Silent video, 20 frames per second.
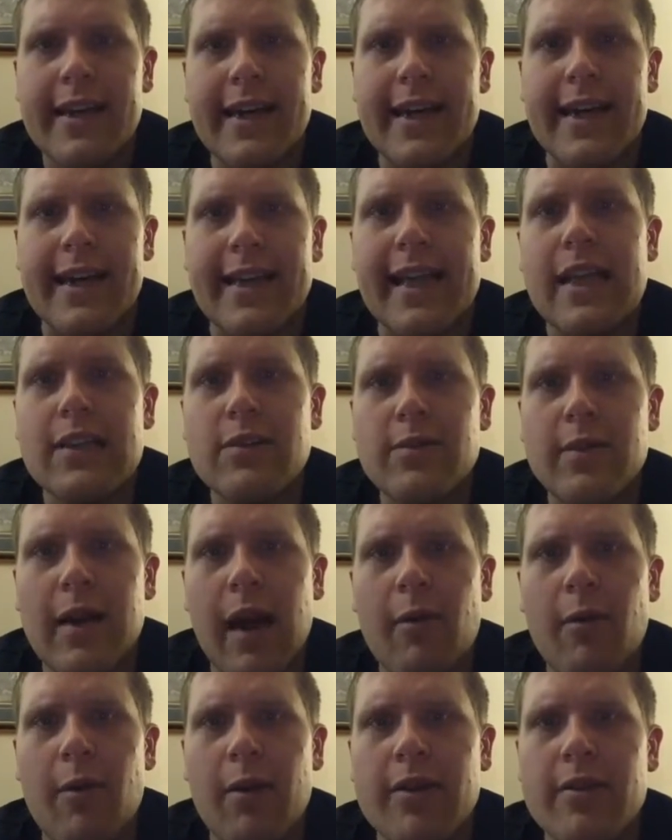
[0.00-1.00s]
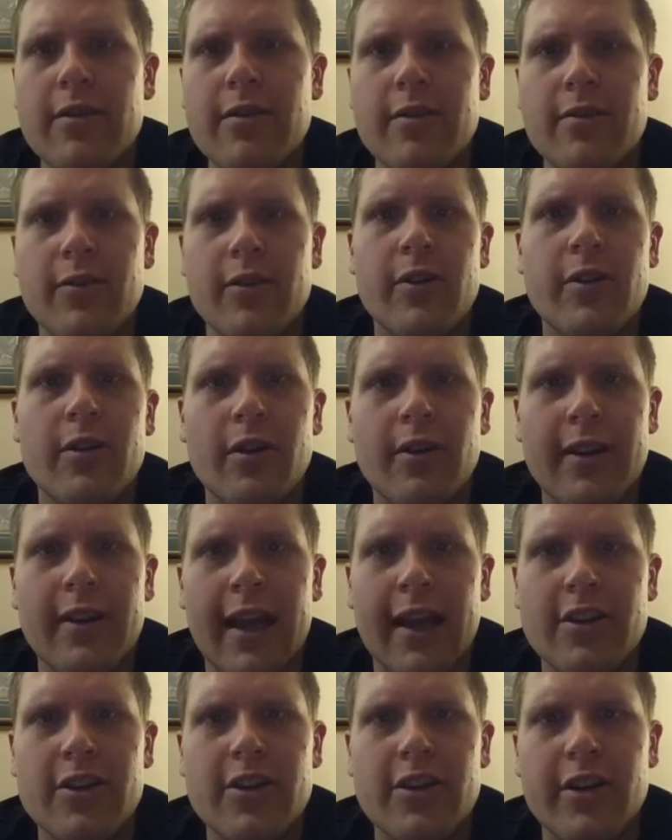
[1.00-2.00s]
That's what I want to do for you all
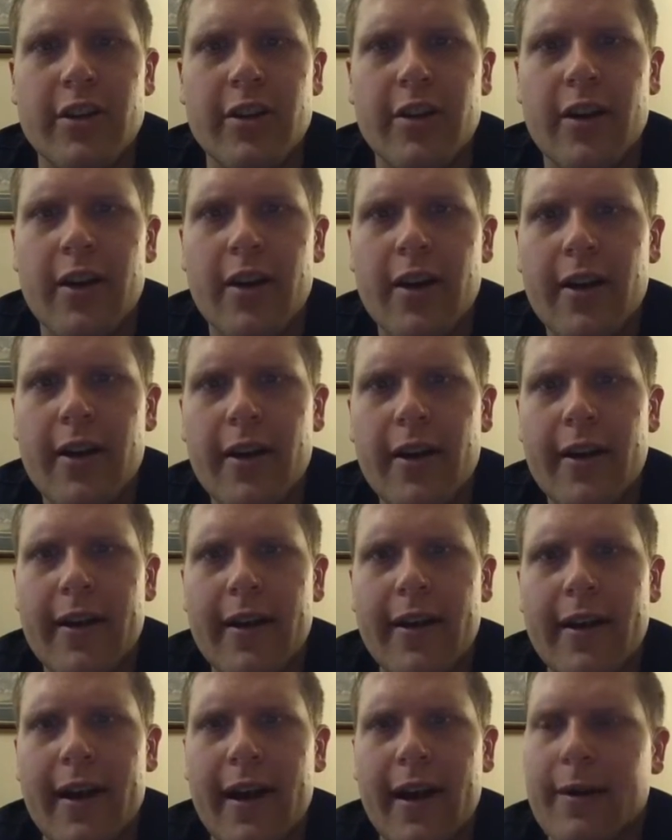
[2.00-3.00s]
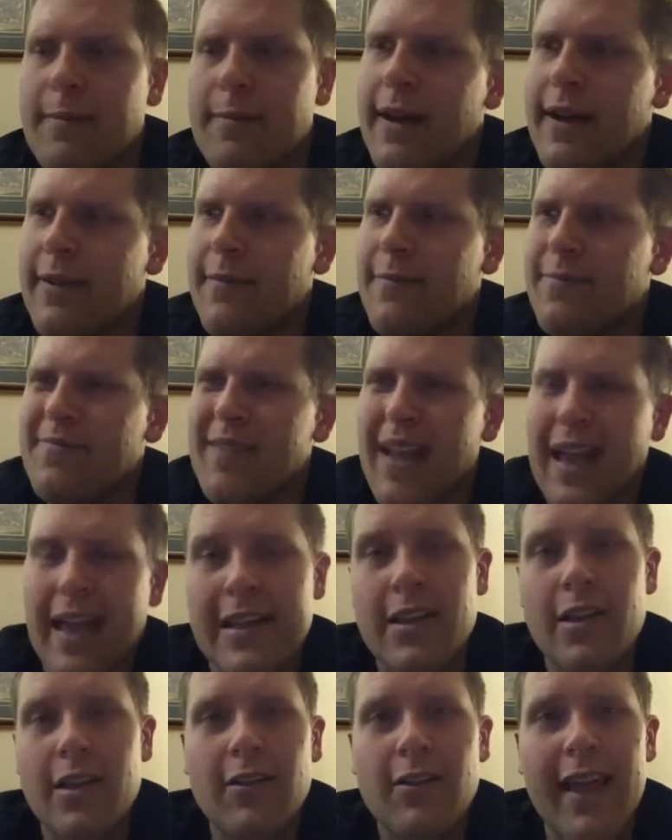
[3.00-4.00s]
next year. But
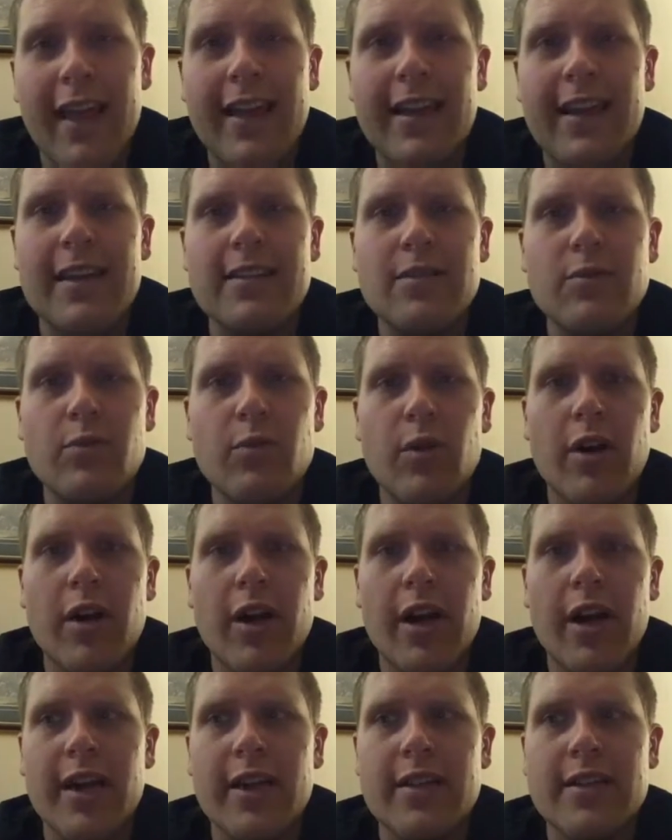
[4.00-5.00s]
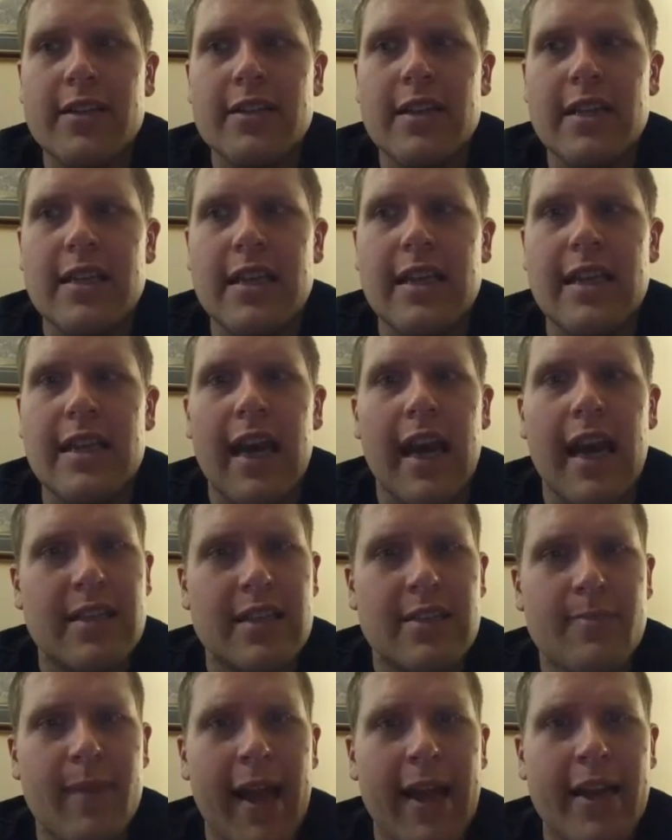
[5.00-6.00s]
until then, this was the
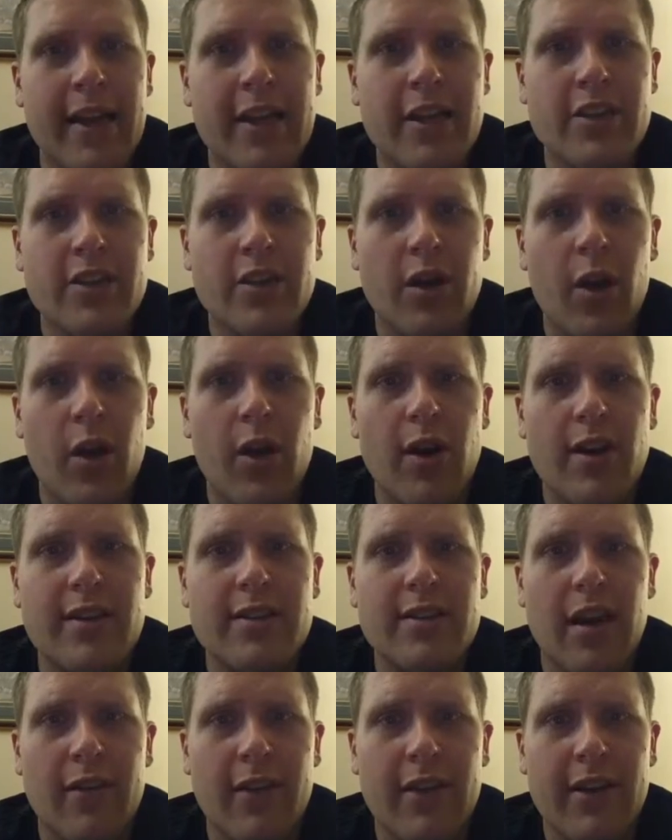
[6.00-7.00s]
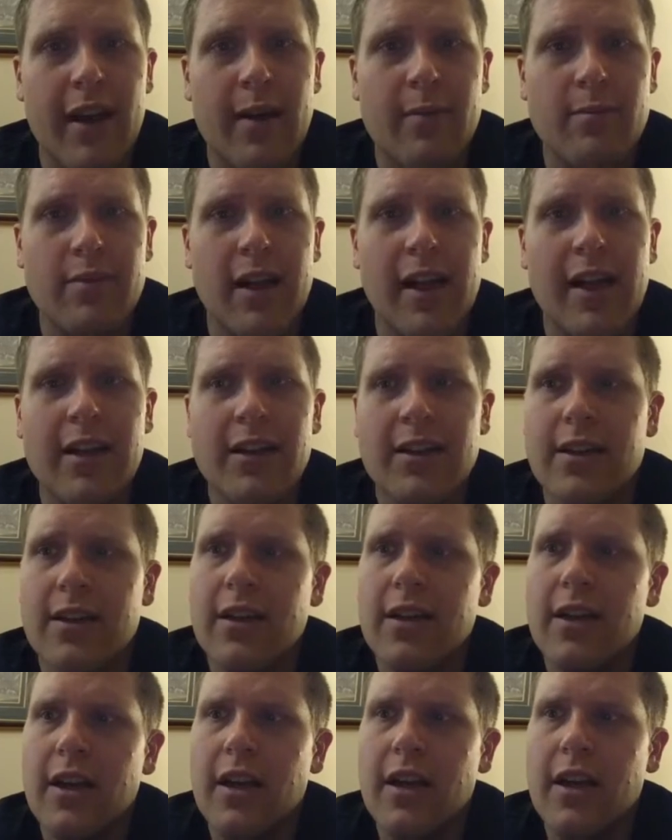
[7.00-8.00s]
Spanish Sauvignon Blanc
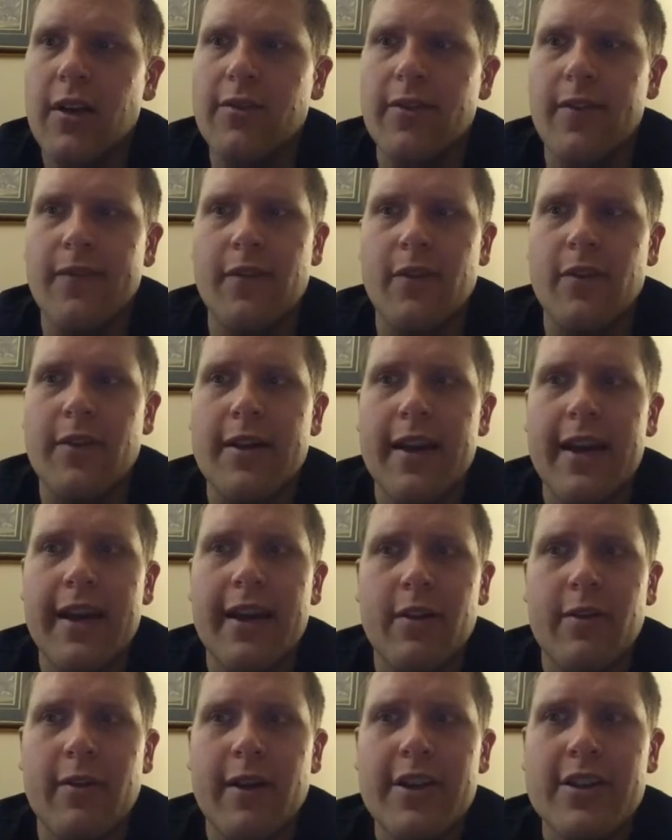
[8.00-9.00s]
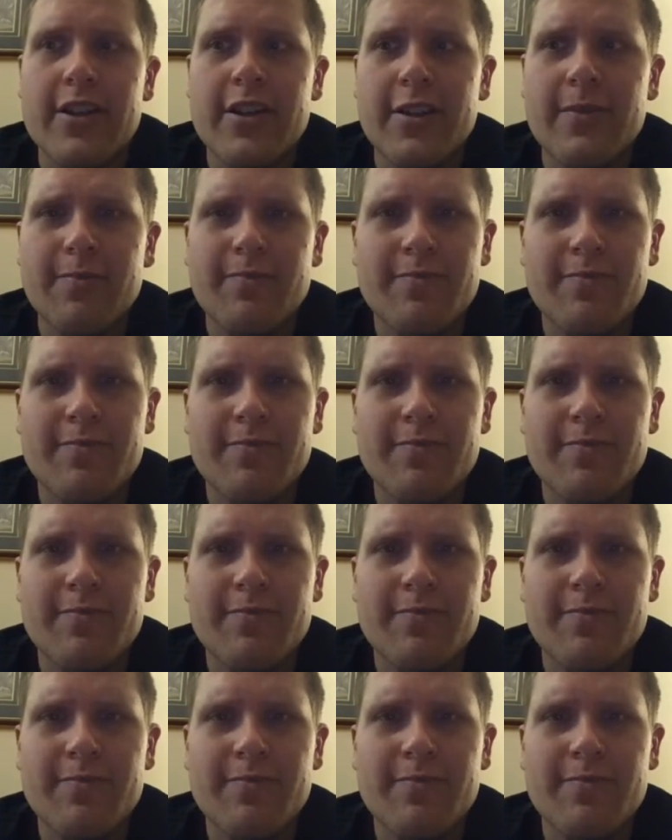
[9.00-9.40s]
from the Rudea region.